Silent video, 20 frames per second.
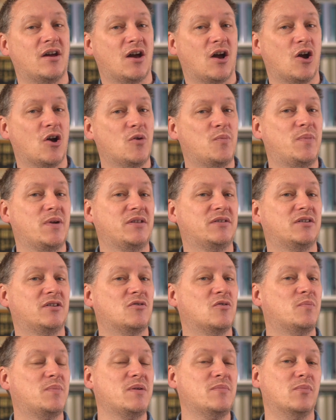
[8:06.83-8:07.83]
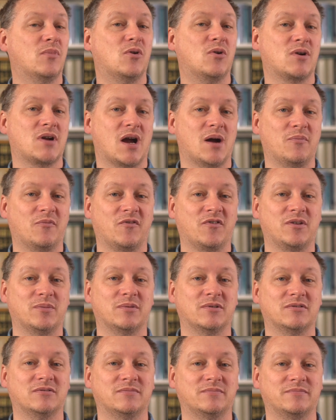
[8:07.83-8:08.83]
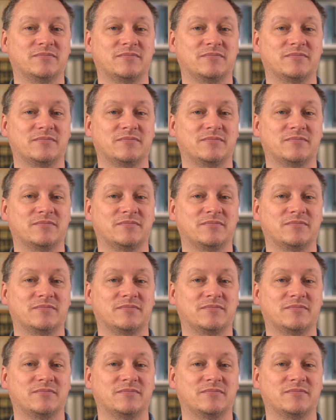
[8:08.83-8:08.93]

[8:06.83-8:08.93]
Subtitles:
hoping that it would be more comfortable.